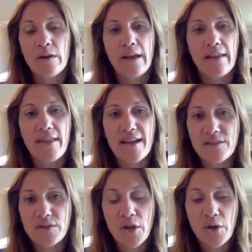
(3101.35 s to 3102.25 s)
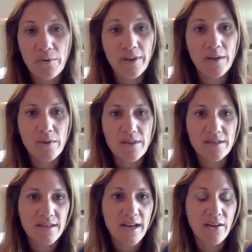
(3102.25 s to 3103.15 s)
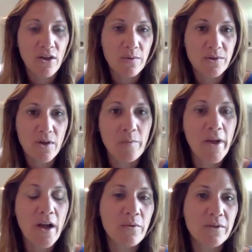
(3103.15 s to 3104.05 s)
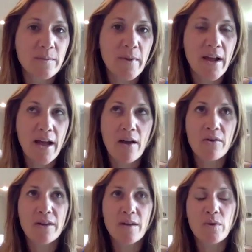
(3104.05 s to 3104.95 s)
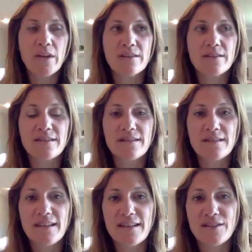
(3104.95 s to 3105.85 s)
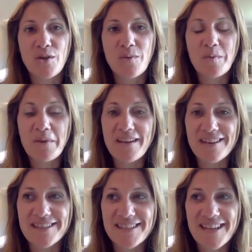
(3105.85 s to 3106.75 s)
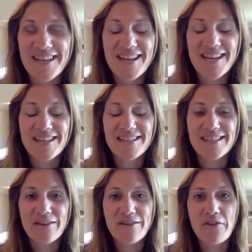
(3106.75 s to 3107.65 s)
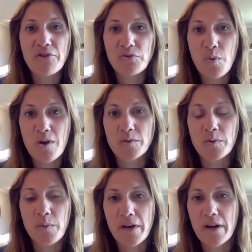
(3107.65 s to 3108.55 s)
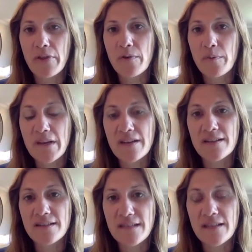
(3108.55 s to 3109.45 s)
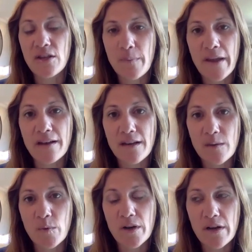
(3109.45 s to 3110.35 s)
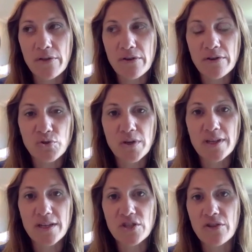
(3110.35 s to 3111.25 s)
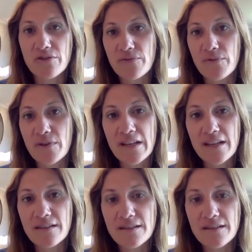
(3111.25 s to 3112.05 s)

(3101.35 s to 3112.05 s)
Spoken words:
And that's really what this dialogue was all about, was about how can we as human beings tear down those walls with one another and begin to see the humanity in one another and treat each other differently.